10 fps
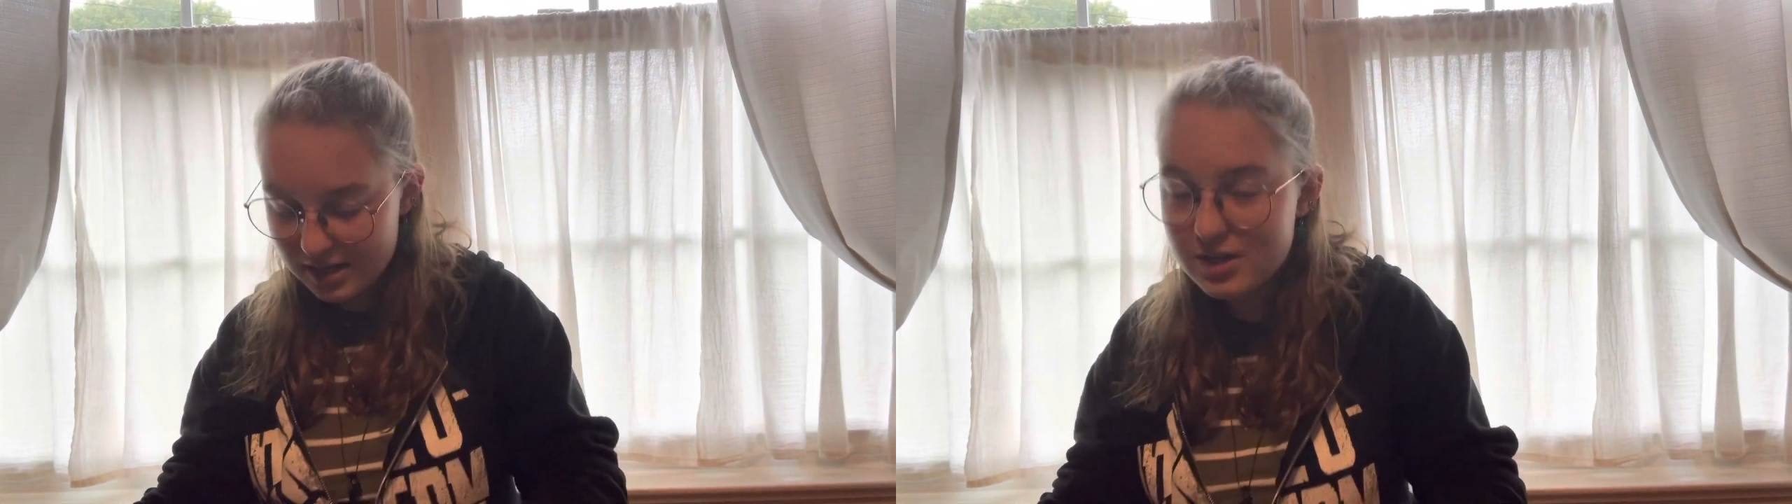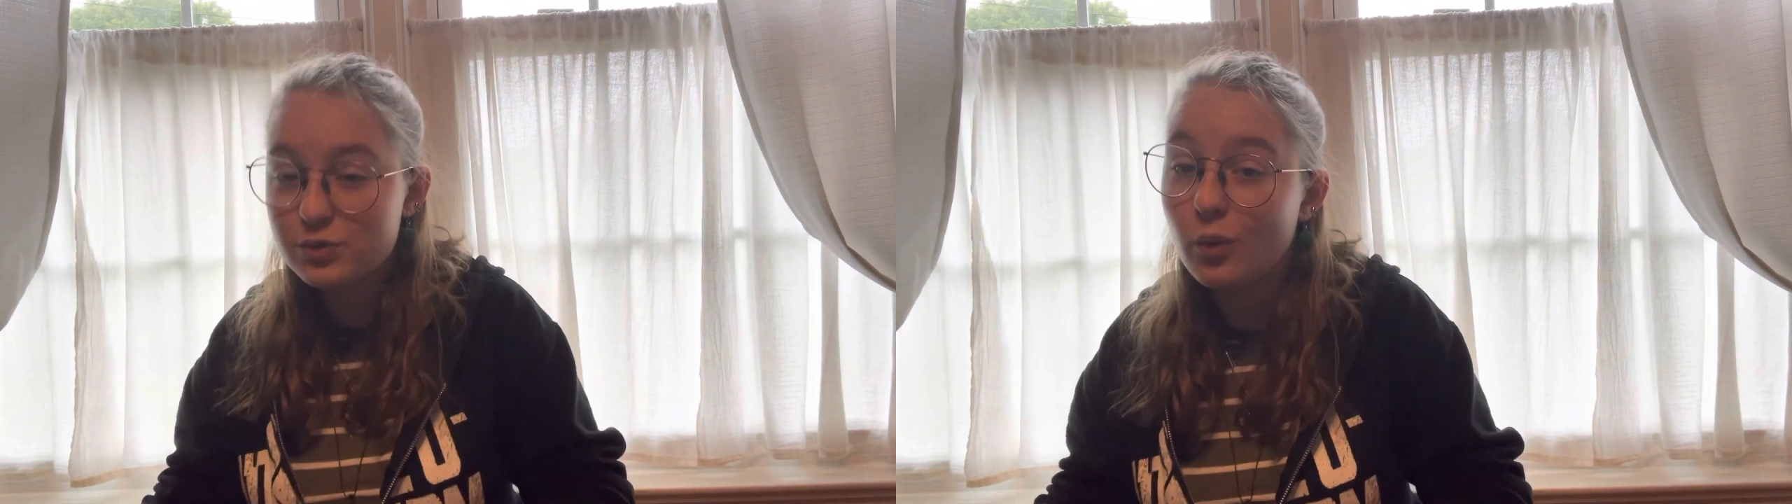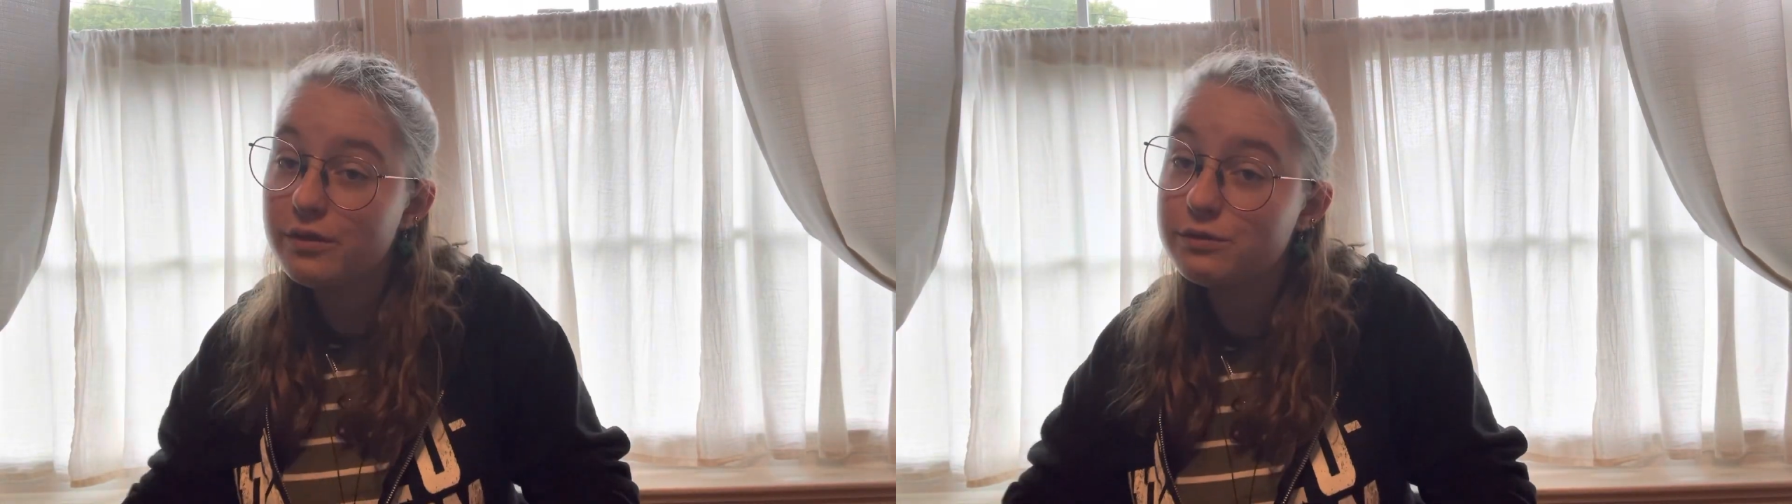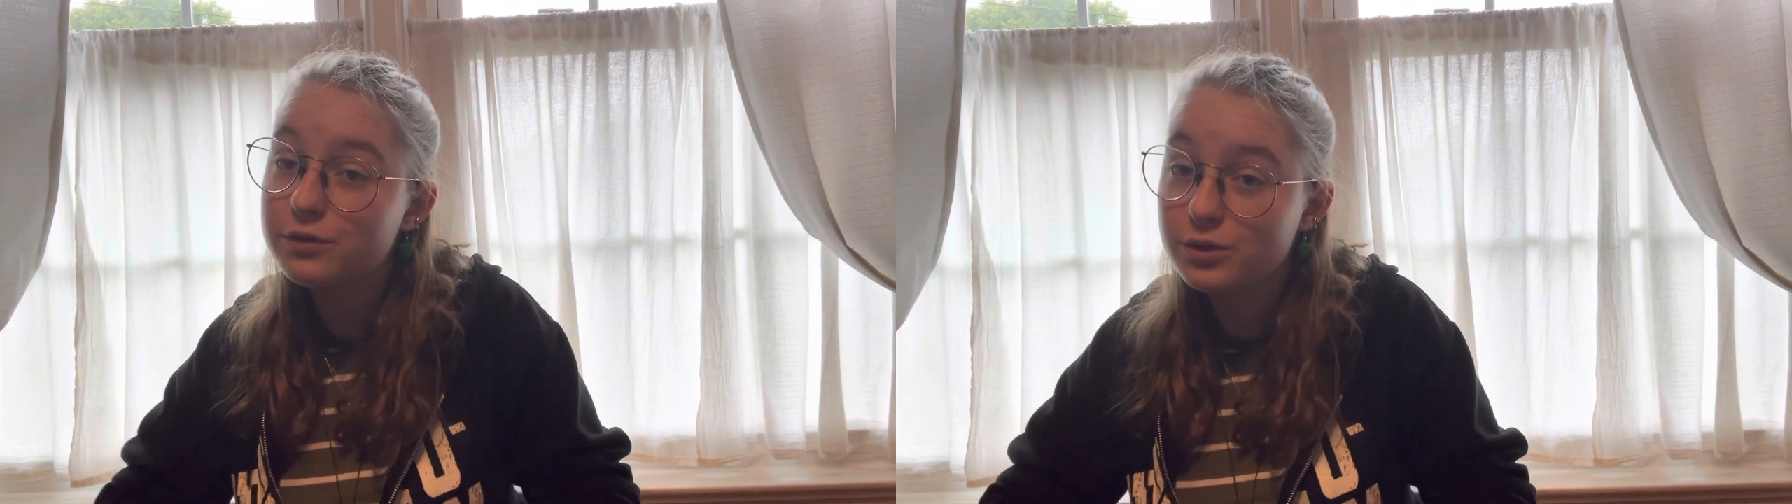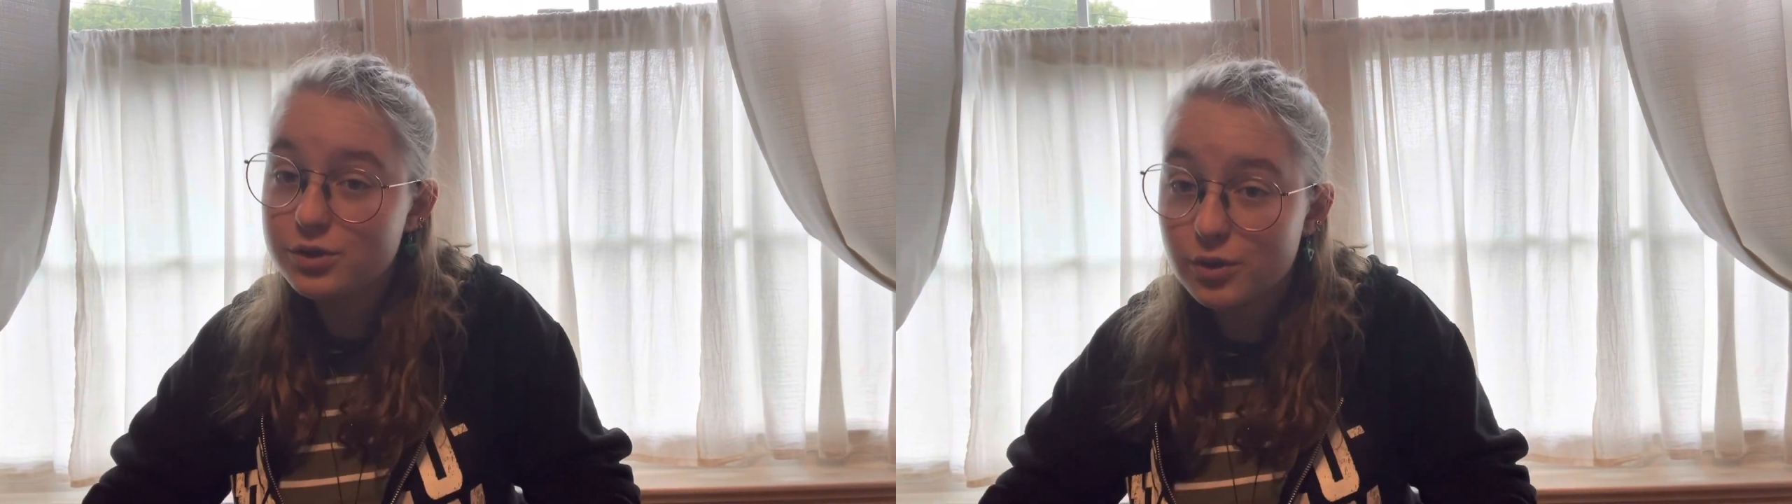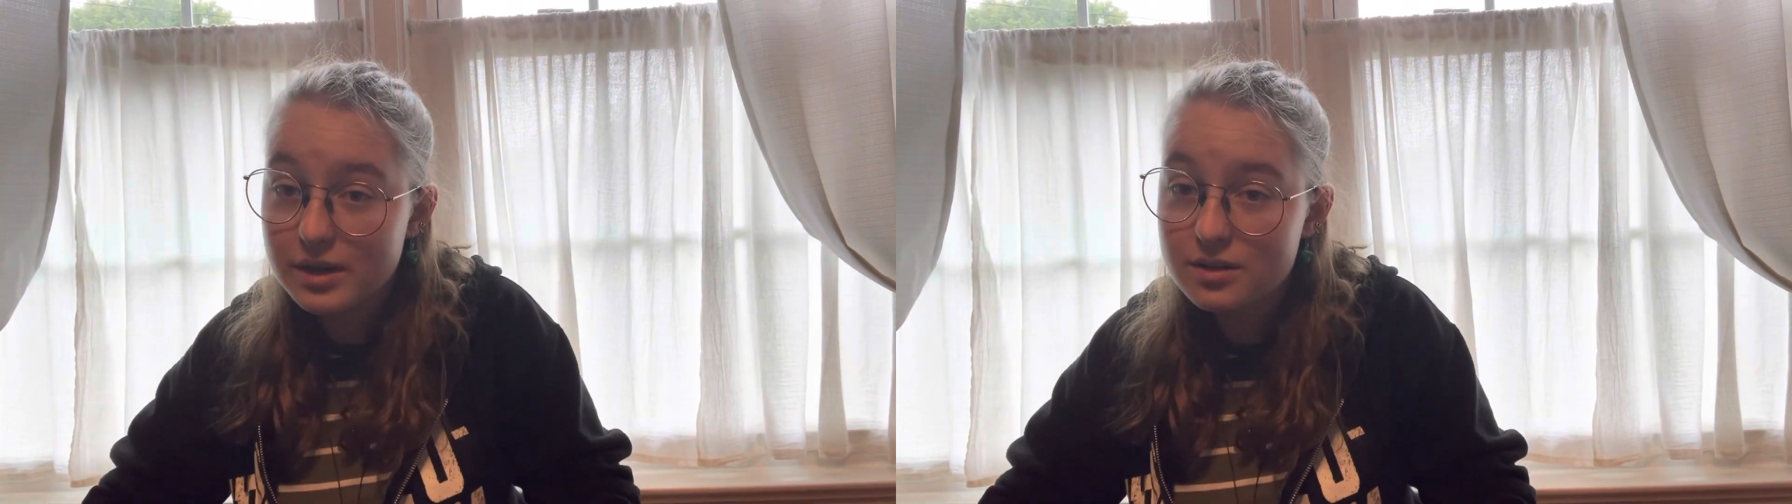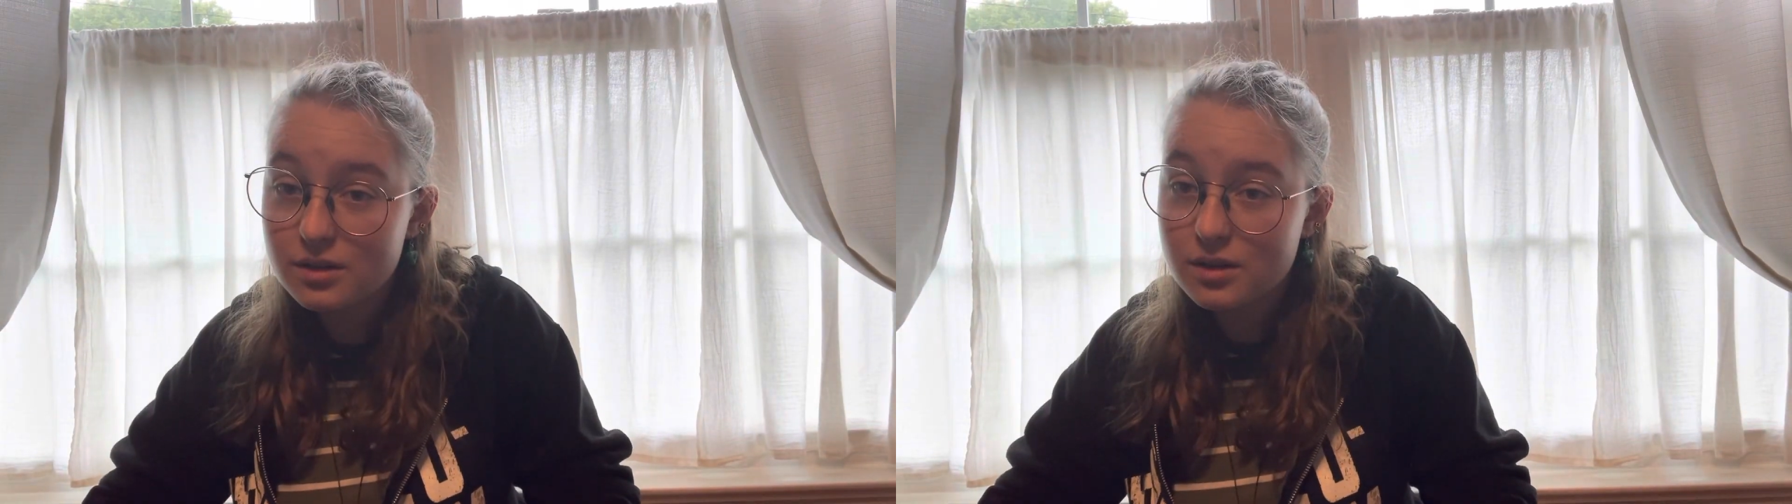is one full joint.